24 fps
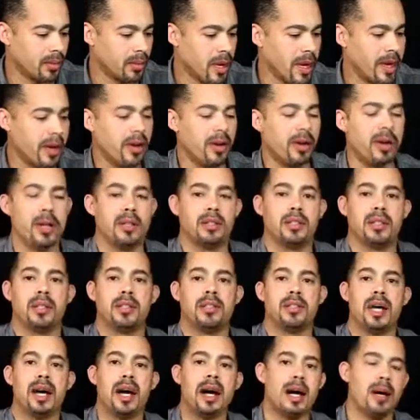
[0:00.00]
Right here at
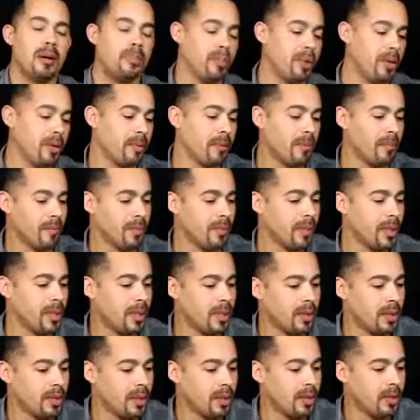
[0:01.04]
the top,
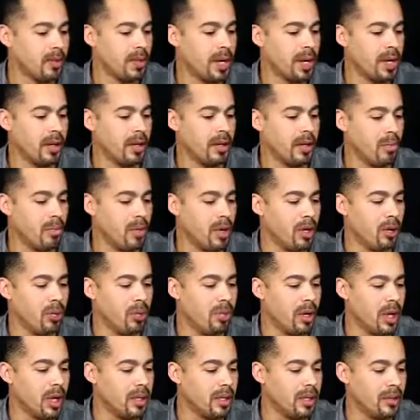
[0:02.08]
right here in the
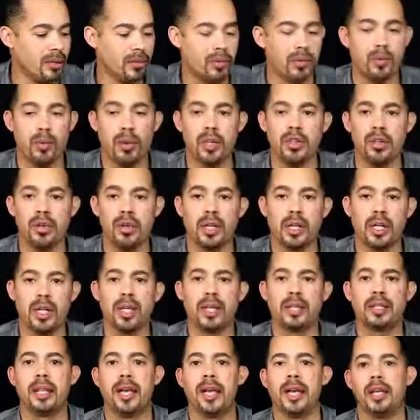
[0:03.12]
middle button, when you
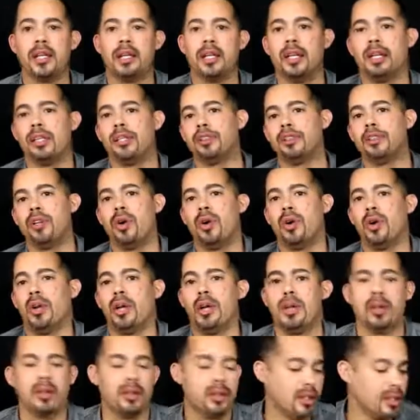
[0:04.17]
click that, it's going
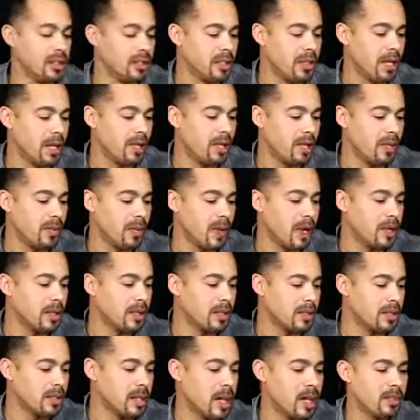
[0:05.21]
to tell you right
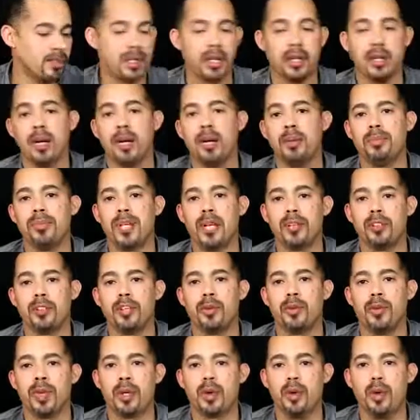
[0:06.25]
at the top that updates
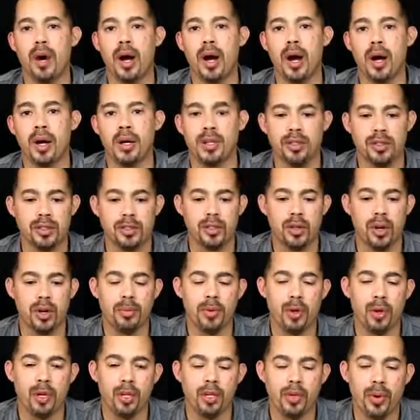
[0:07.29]
are required. So
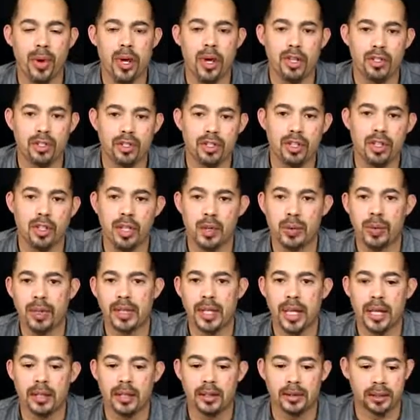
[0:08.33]
I'm going to go ahead and show you what that